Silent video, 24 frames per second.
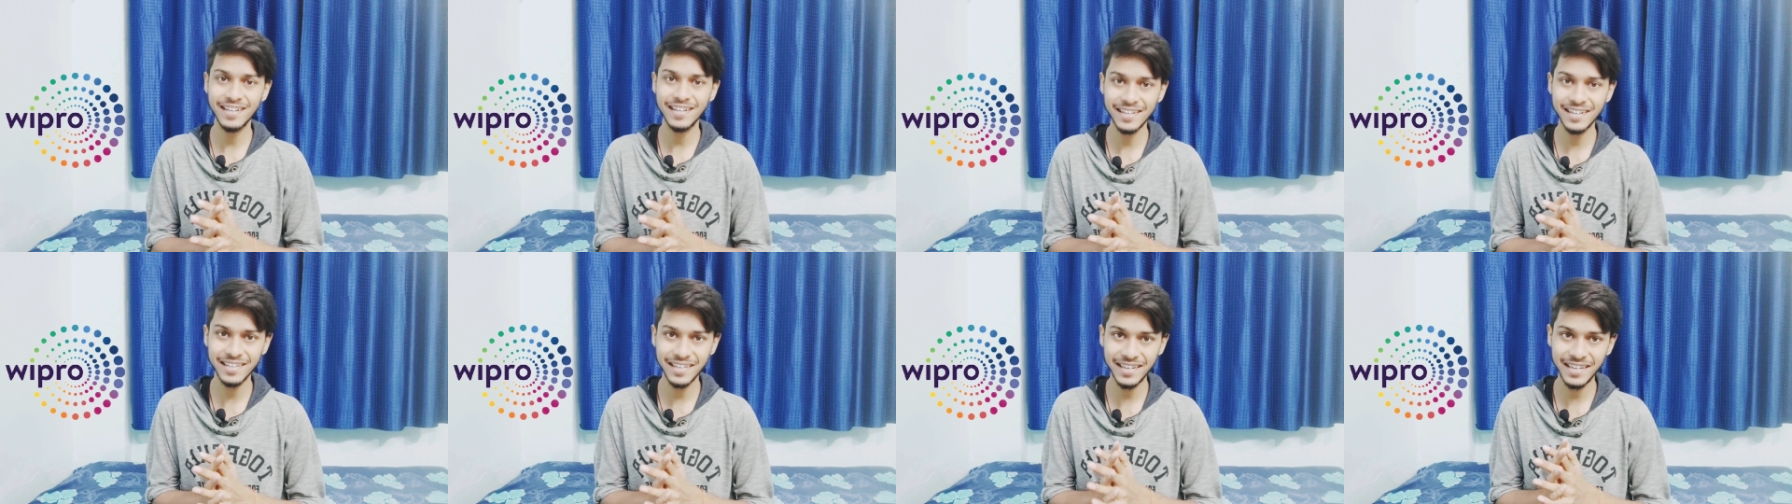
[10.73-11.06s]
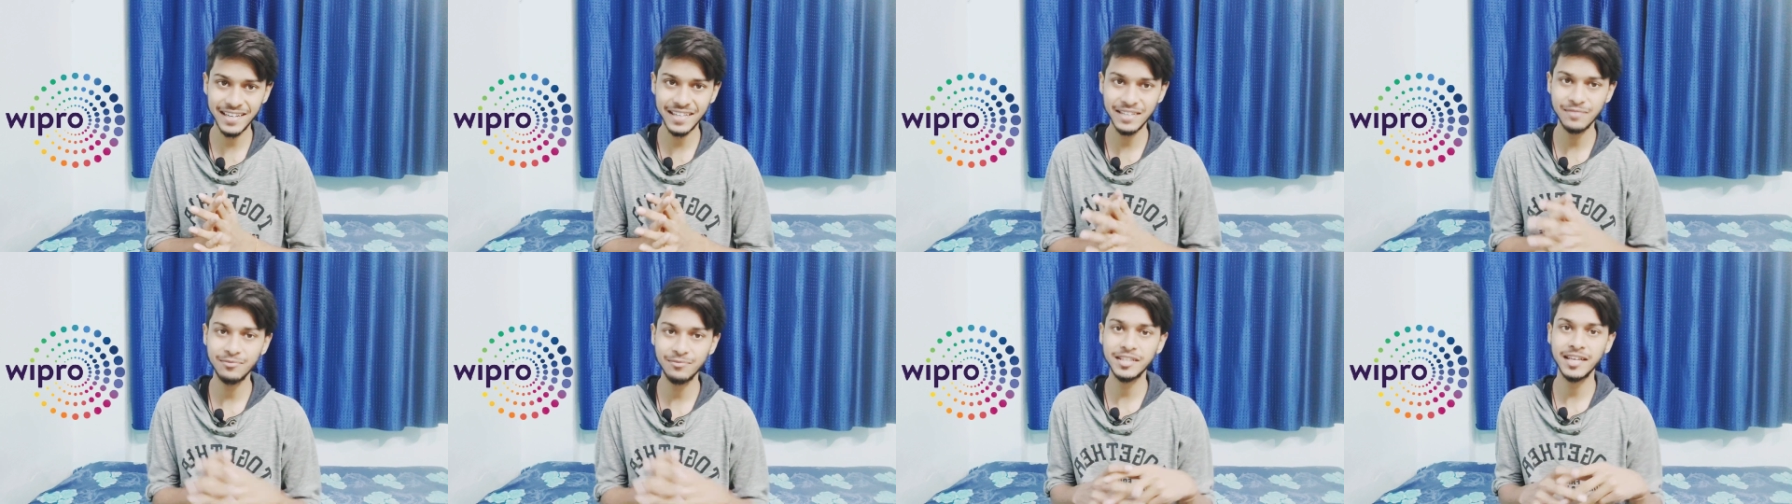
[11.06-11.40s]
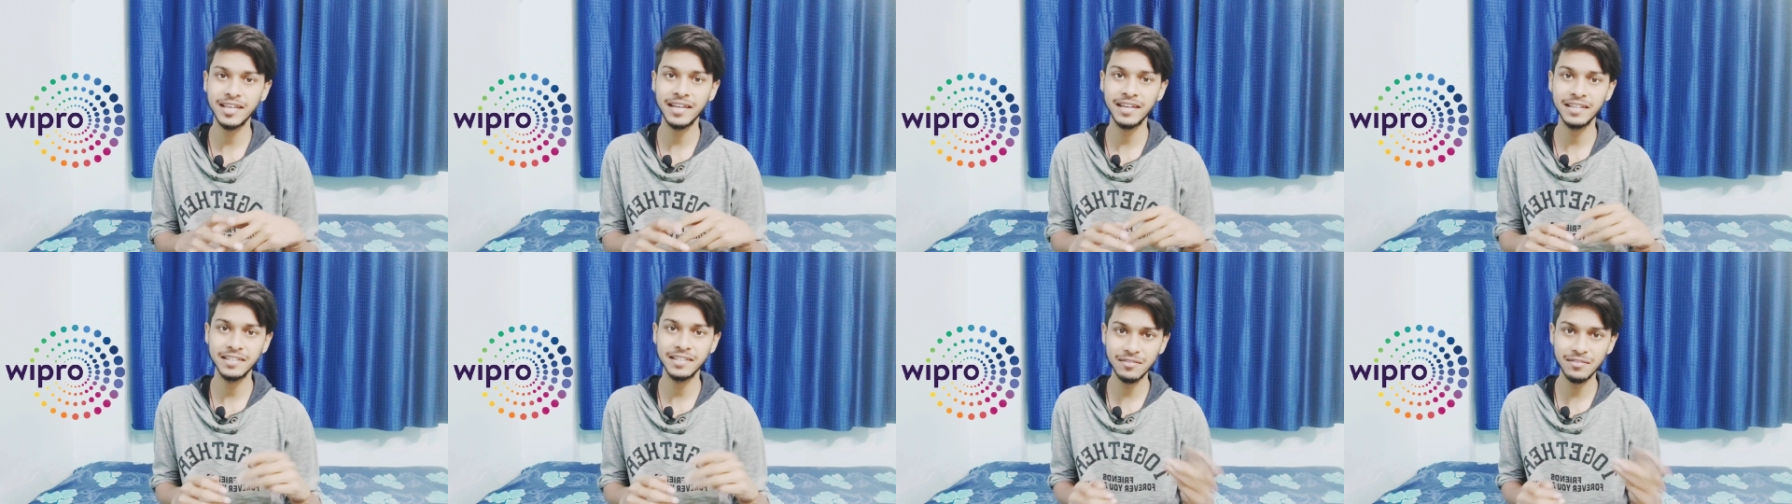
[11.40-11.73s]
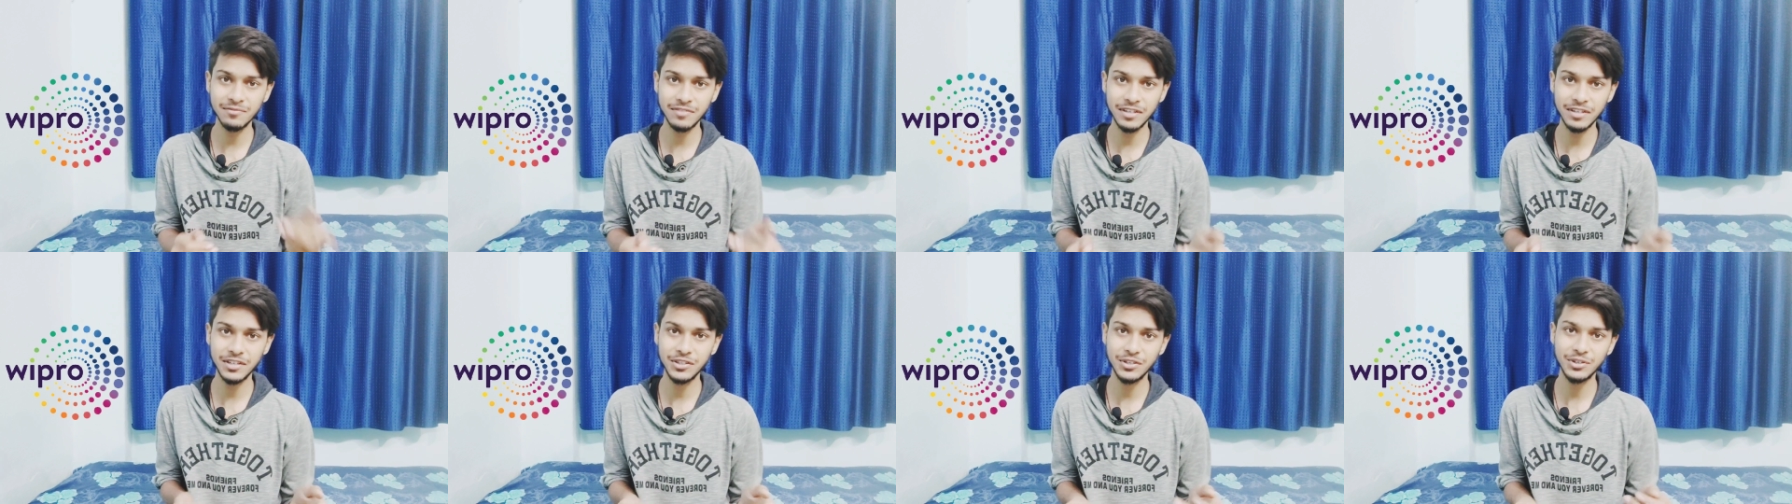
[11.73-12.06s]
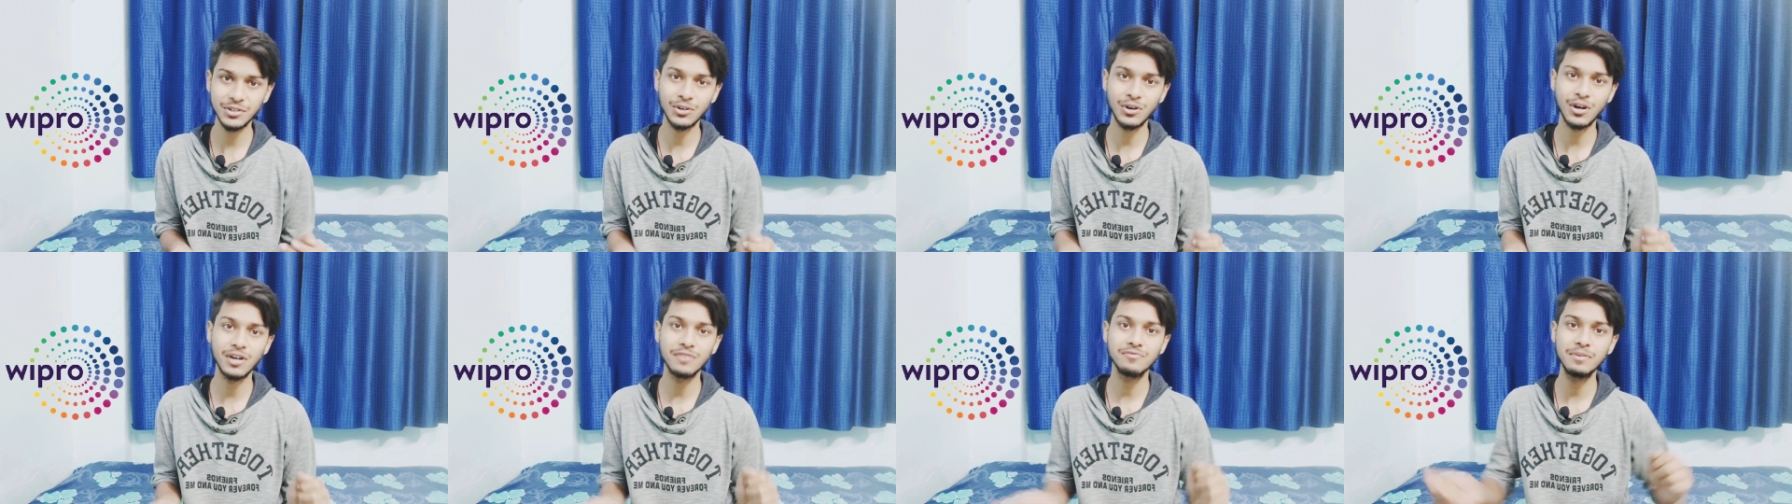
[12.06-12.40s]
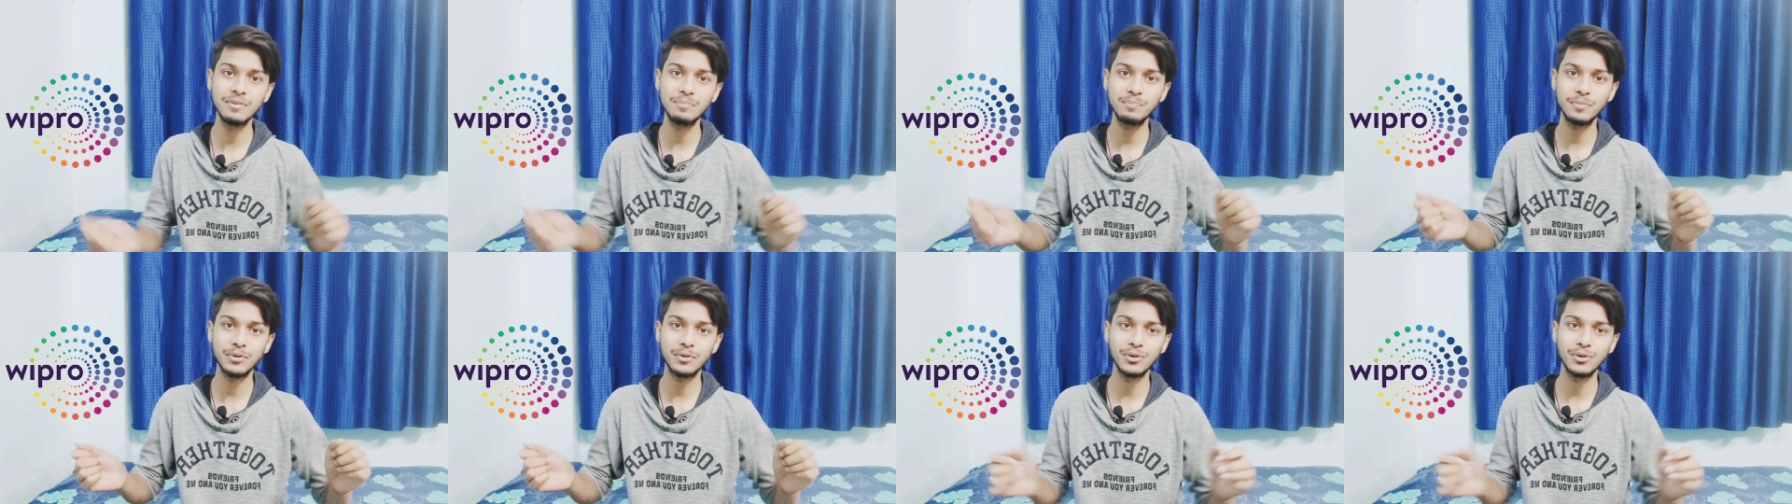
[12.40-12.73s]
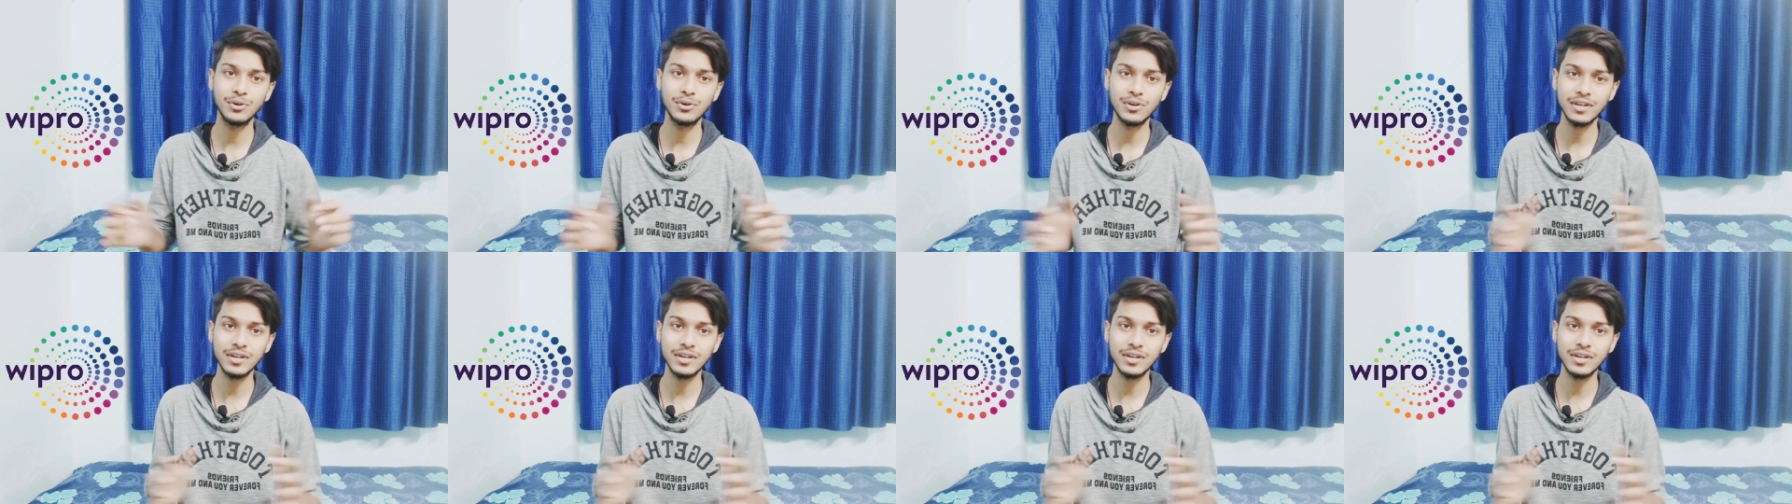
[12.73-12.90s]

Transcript: again with another video on Wipro.